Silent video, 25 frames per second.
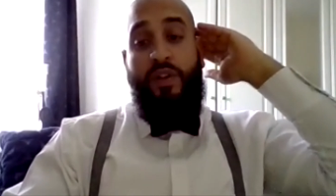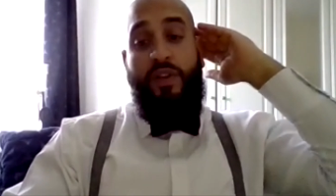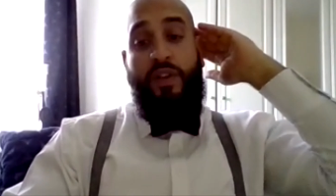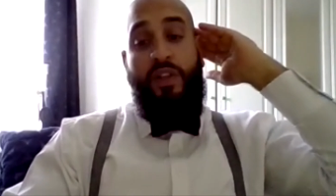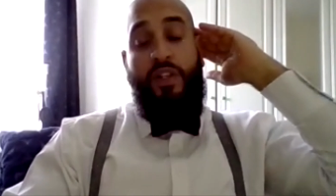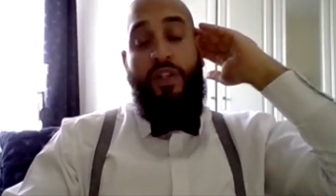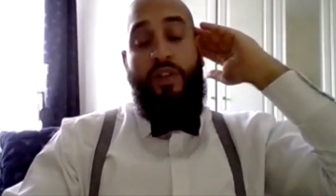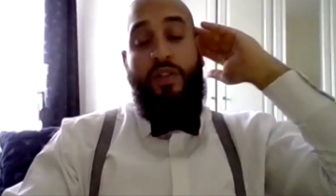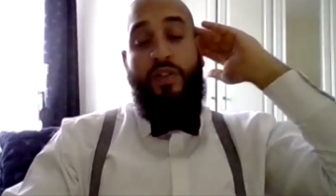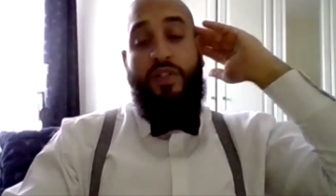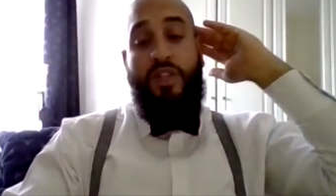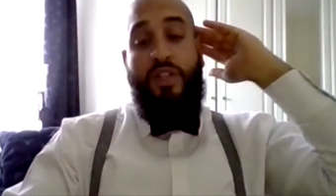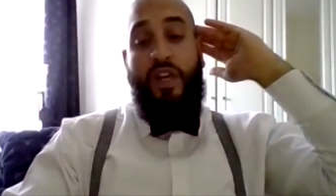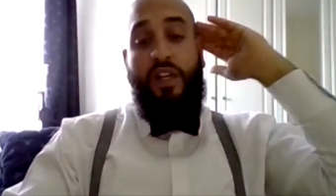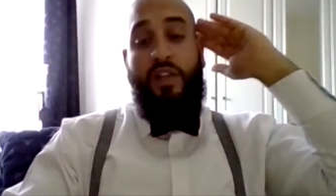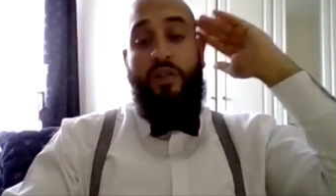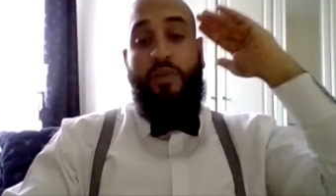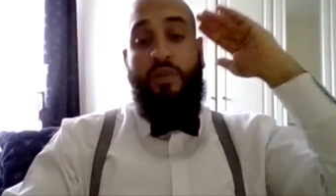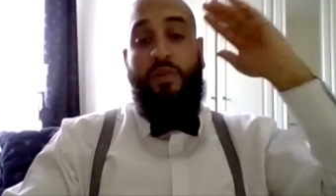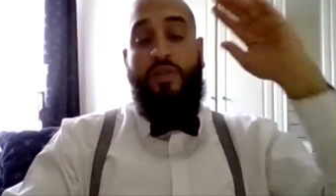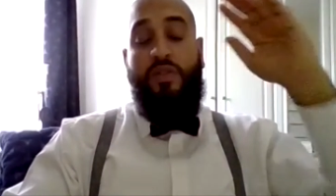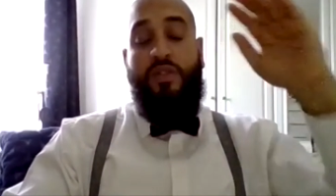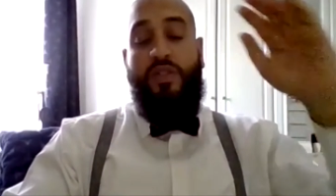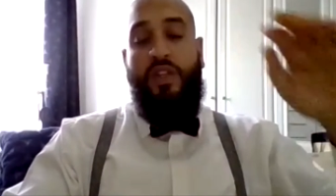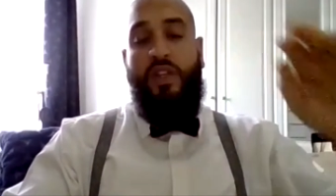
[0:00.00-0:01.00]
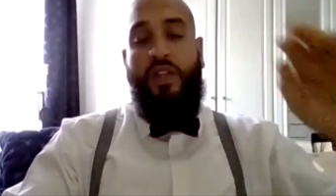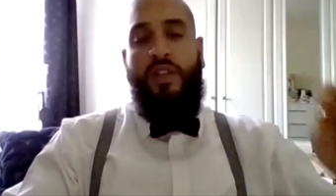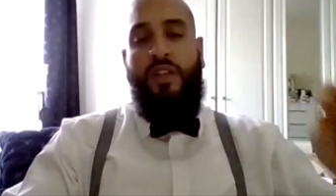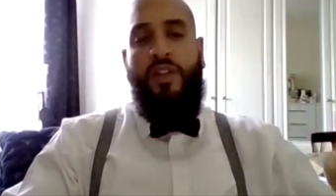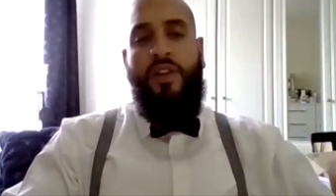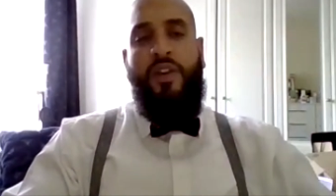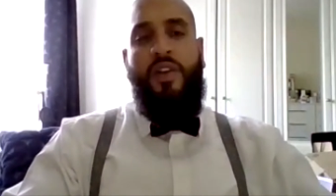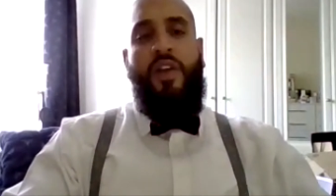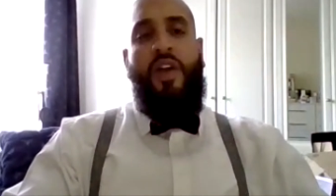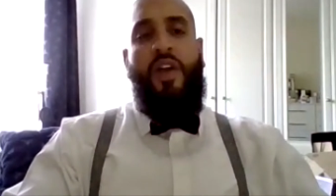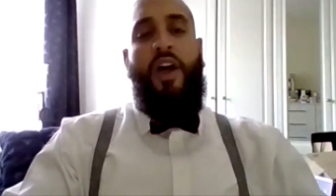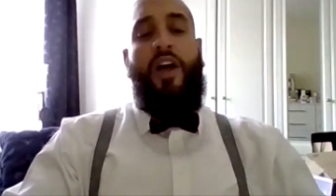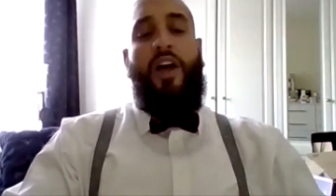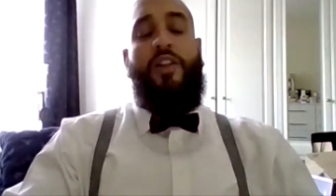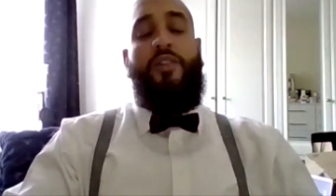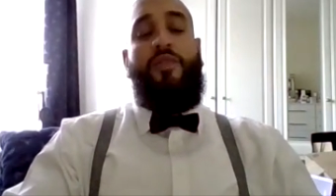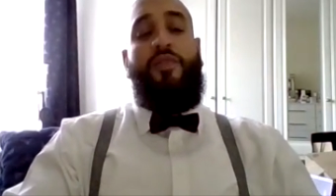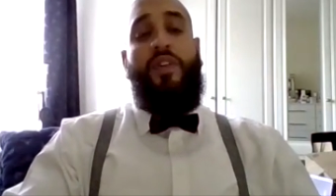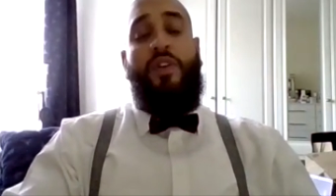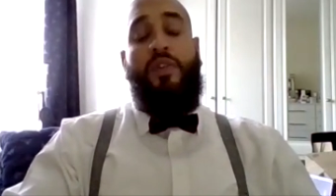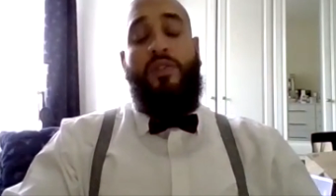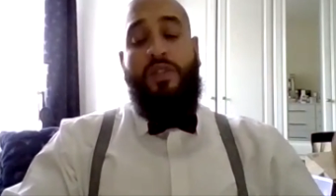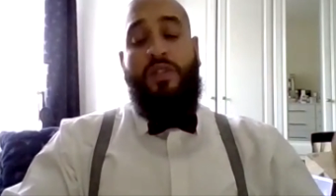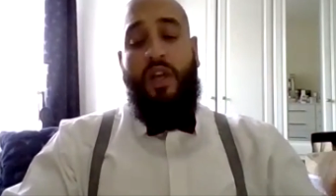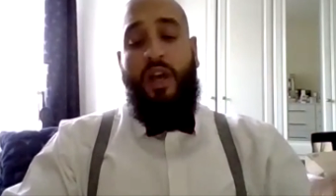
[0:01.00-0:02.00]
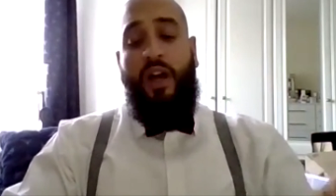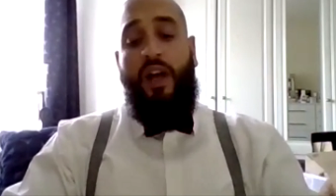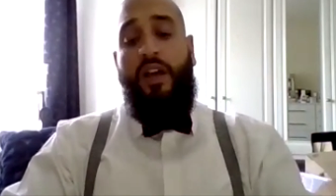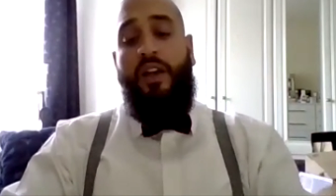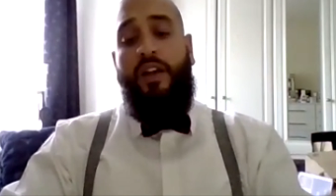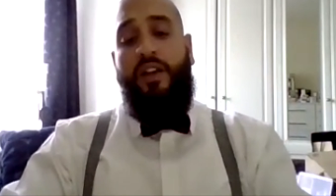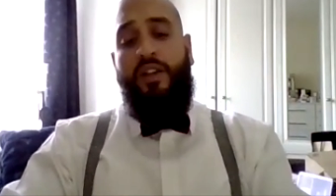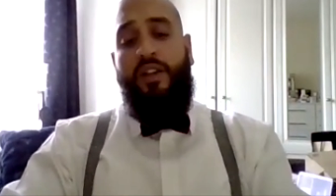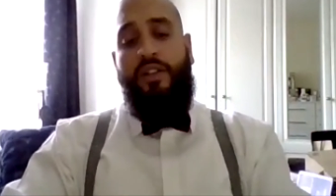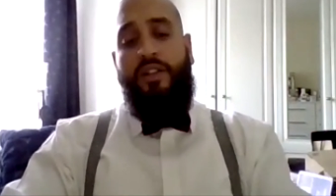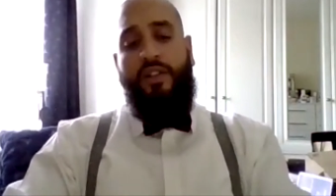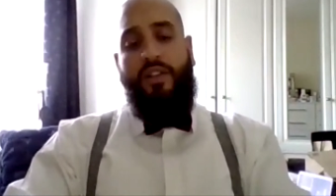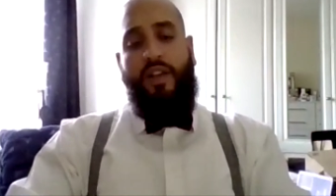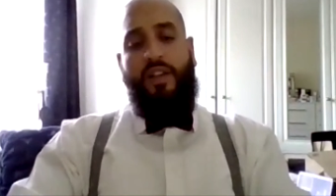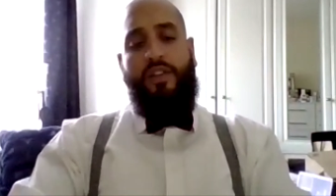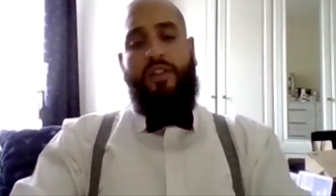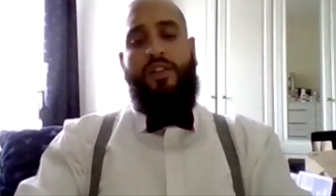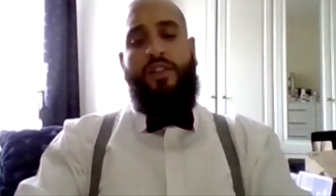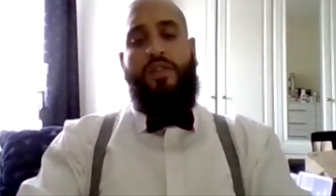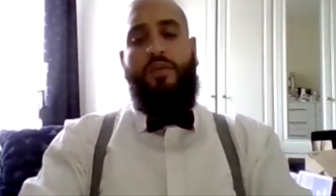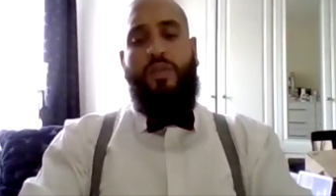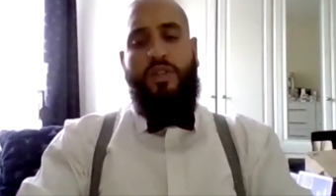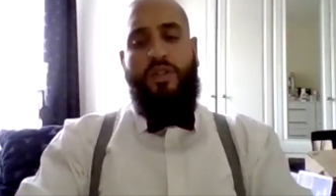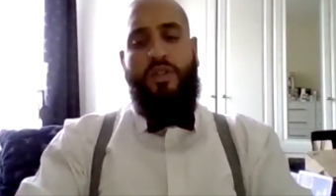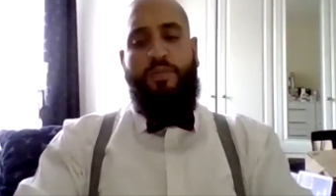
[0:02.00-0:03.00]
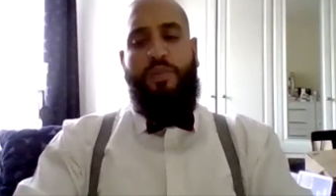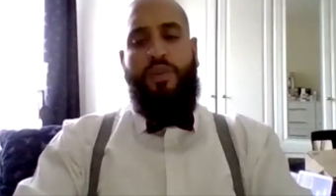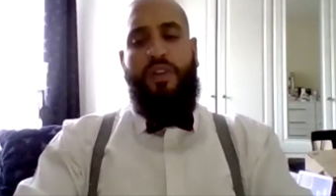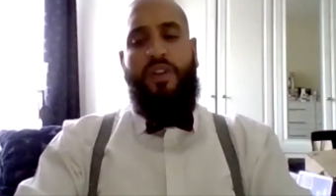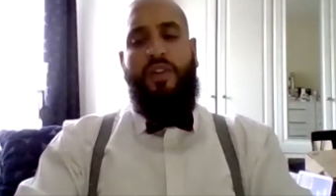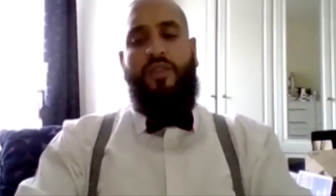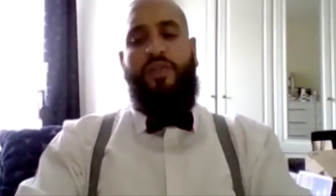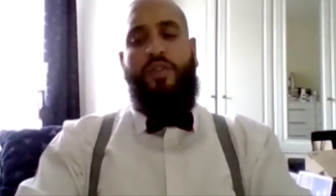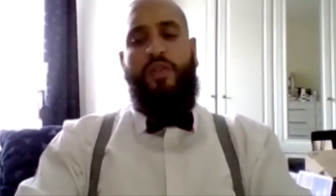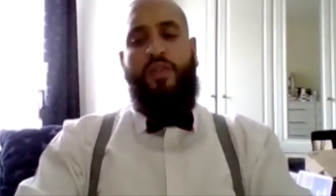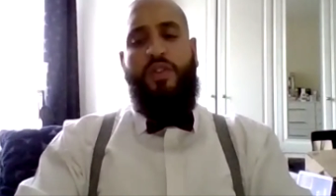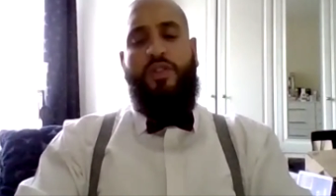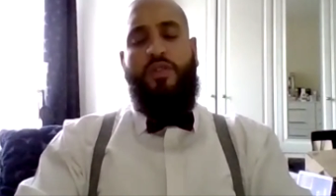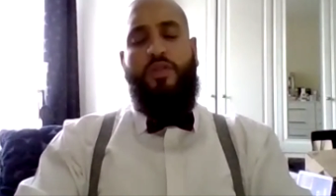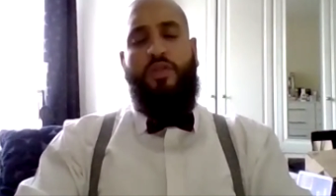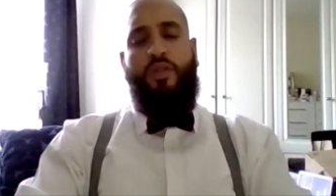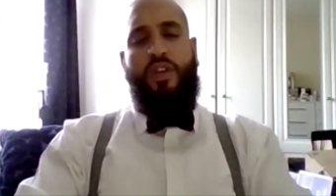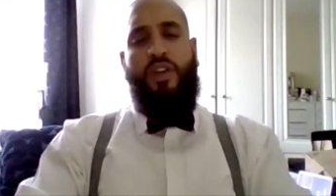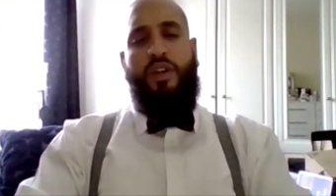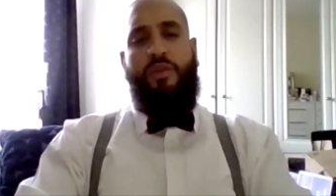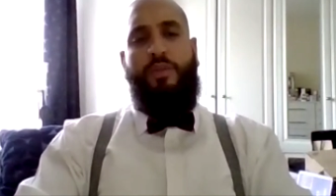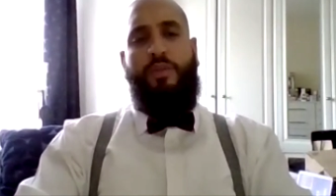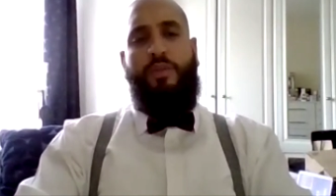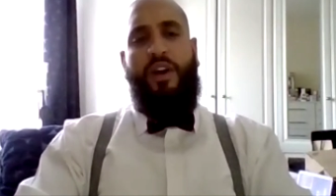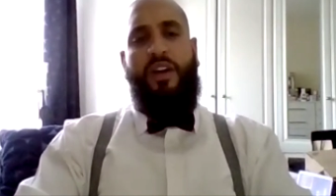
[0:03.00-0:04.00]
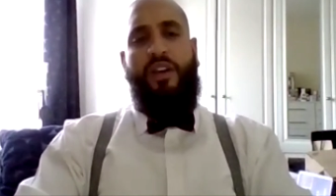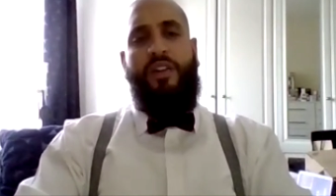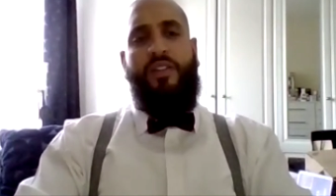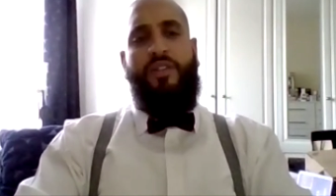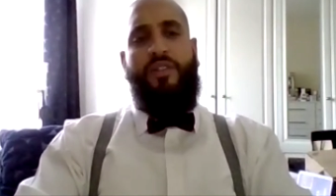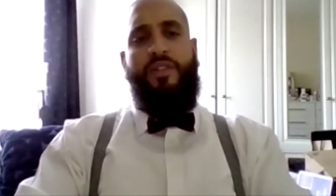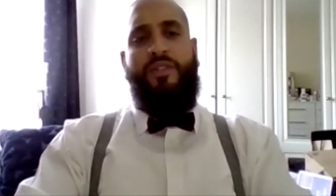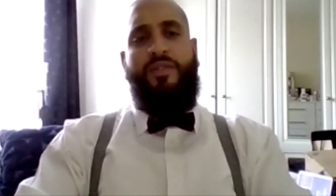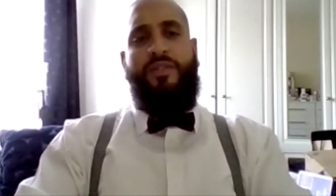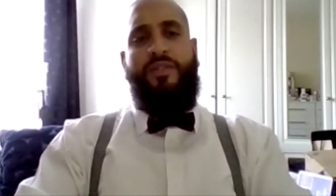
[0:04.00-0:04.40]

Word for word: He knew exactly what he was doing. And the thing was, I heard. Did you watch Peter Fury talking about it?